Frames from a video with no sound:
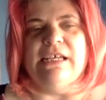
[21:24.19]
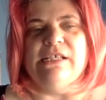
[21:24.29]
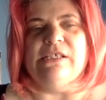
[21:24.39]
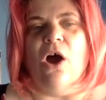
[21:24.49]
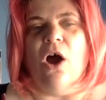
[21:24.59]

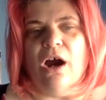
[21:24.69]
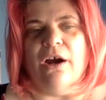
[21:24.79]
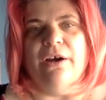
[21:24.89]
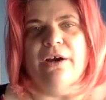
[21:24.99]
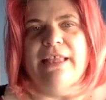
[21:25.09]
is
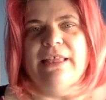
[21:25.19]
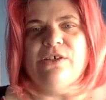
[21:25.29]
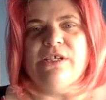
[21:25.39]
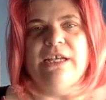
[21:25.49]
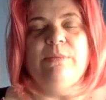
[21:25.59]
hard and
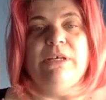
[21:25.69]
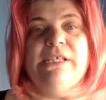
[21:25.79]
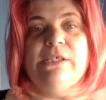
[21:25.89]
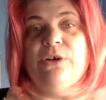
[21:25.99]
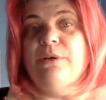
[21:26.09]
there's going to be
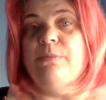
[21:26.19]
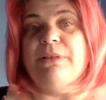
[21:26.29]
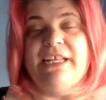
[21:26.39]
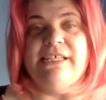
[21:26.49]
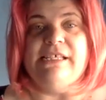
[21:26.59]
certain
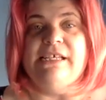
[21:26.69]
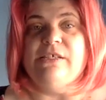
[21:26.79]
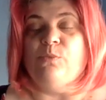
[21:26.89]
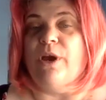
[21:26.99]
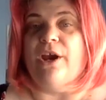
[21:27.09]
places
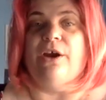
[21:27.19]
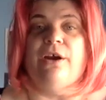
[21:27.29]
where